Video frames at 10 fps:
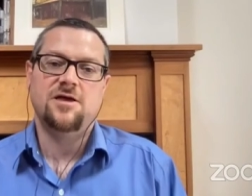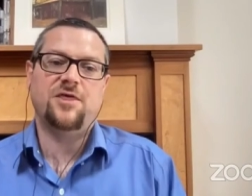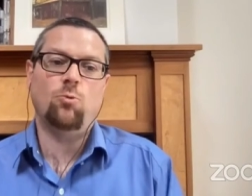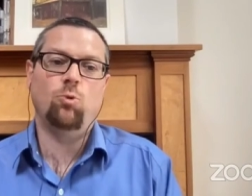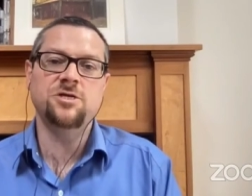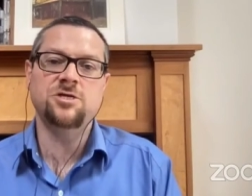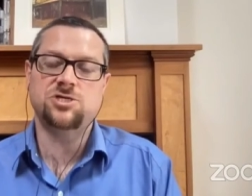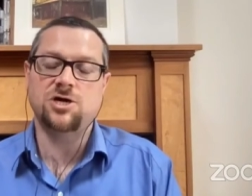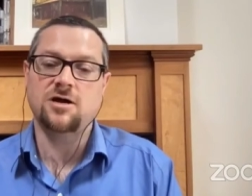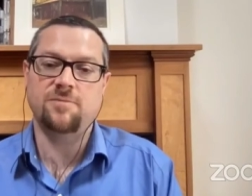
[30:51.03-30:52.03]
They wouldn't
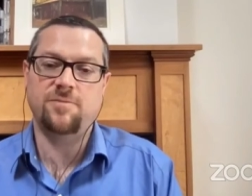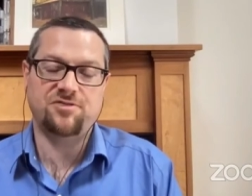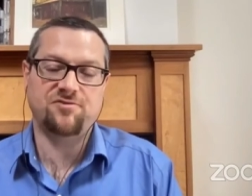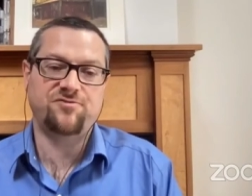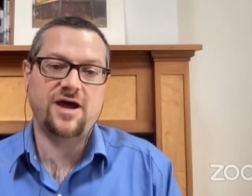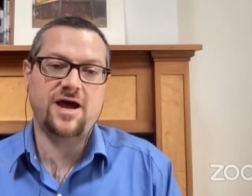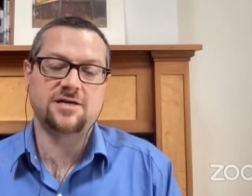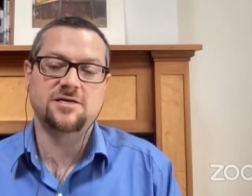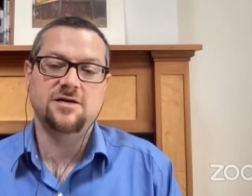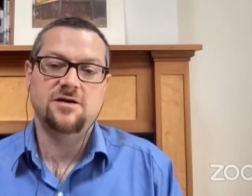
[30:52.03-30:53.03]
talk about the
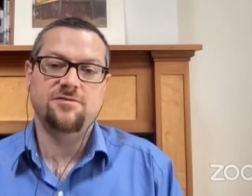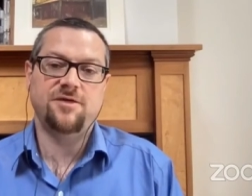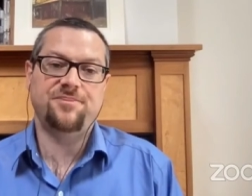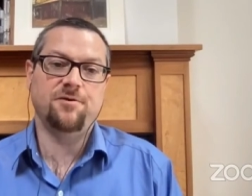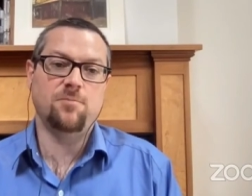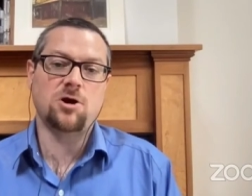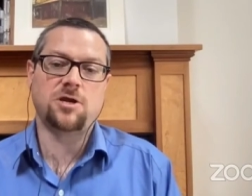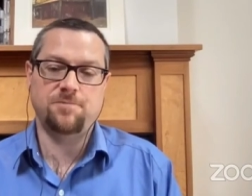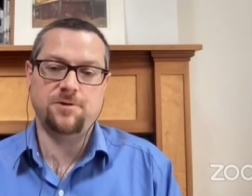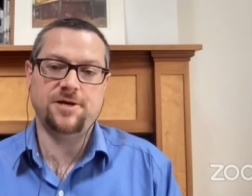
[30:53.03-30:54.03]
fact that their
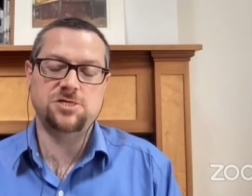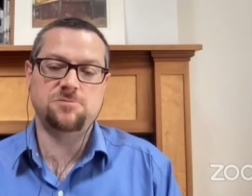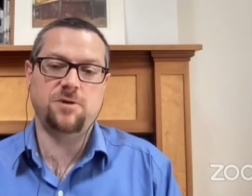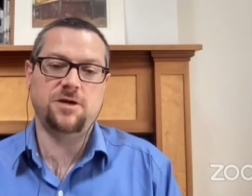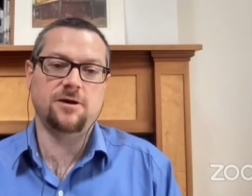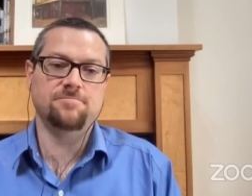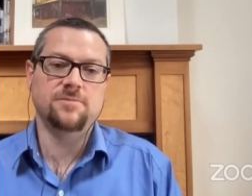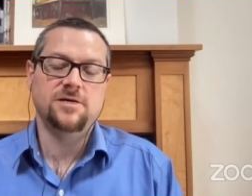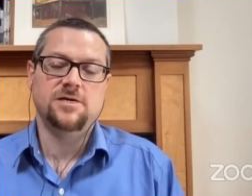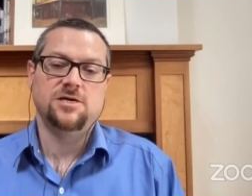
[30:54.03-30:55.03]
marketplace has
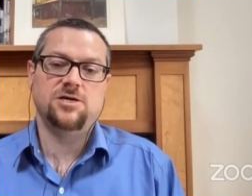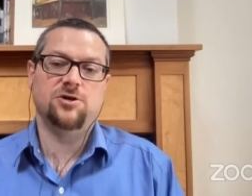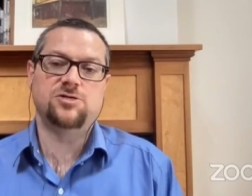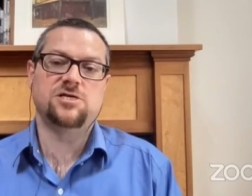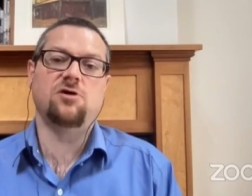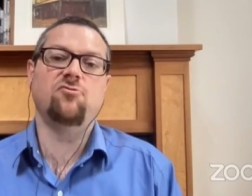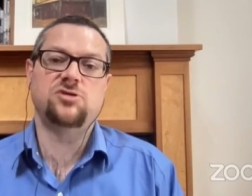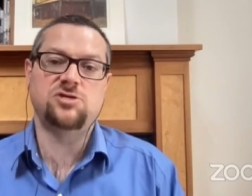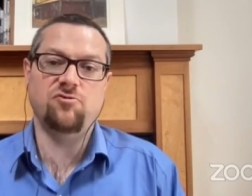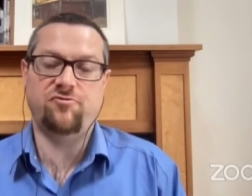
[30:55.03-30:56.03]
become, you know, so
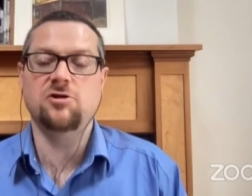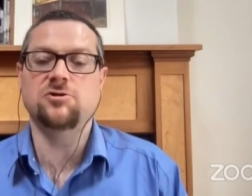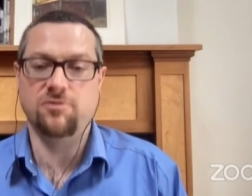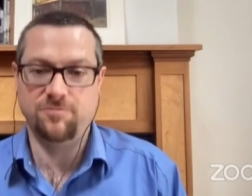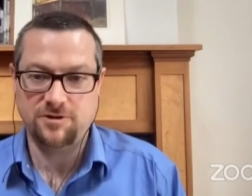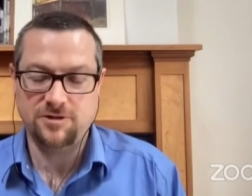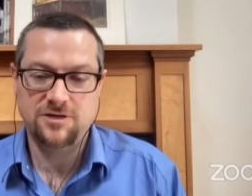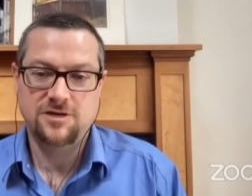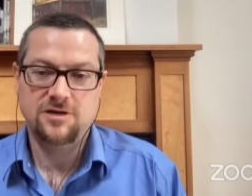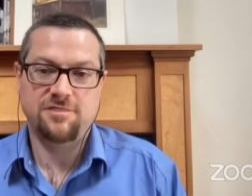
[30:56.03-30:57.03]
so vulnerable
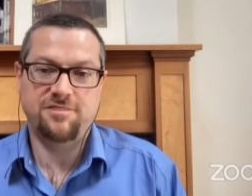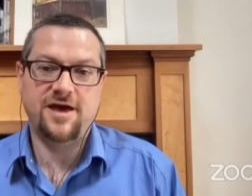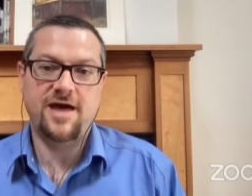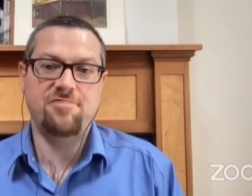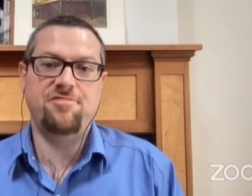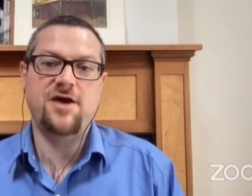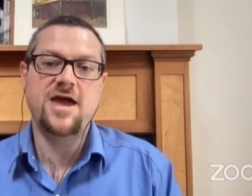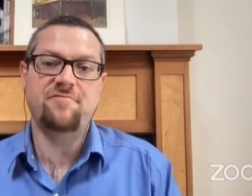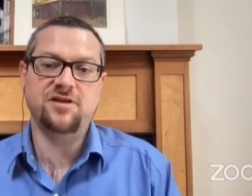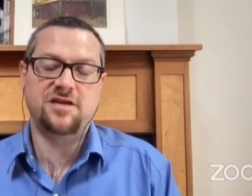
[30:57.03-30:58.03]
that
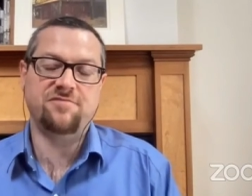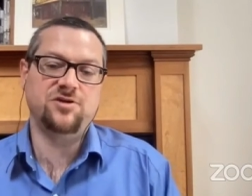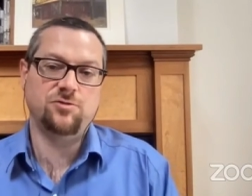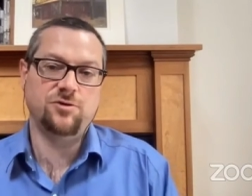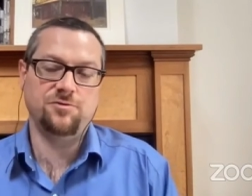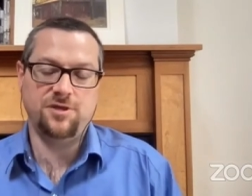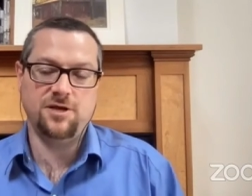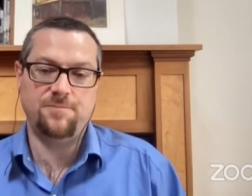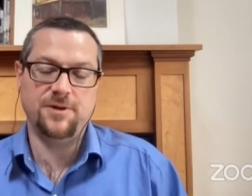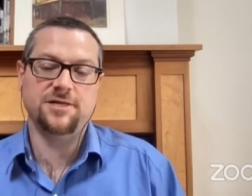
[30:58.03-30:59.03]
they haven't given you the, the
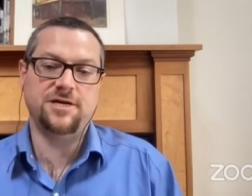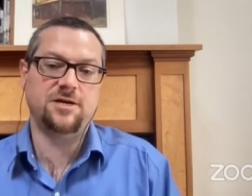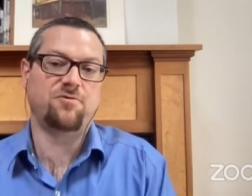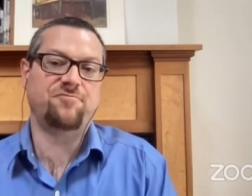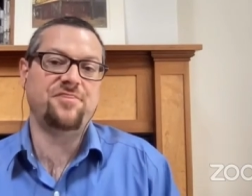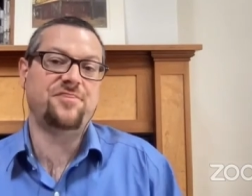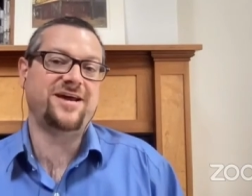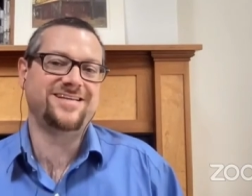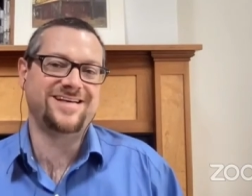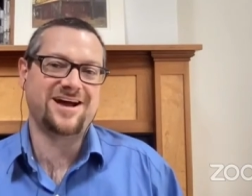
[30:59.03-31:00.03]
ability to prevent
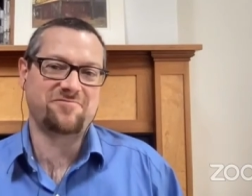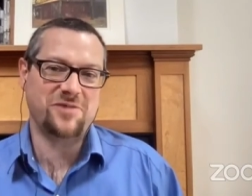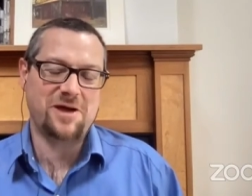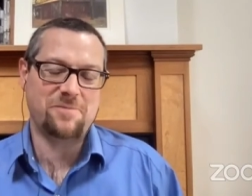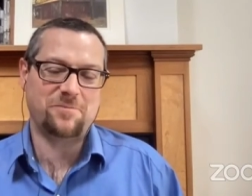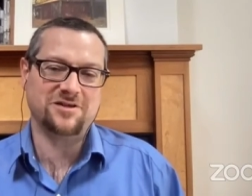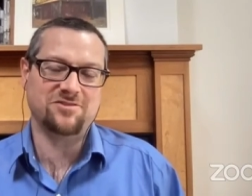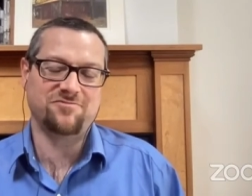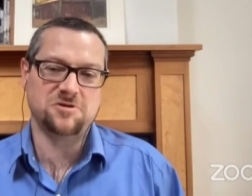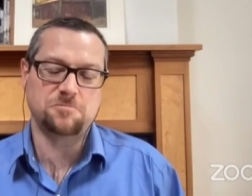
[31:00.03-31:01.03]
that attack from happening in
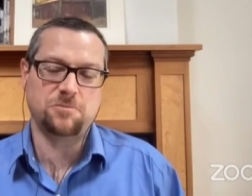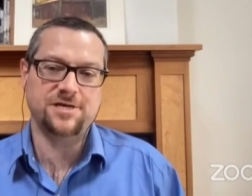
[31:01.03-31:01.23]
the first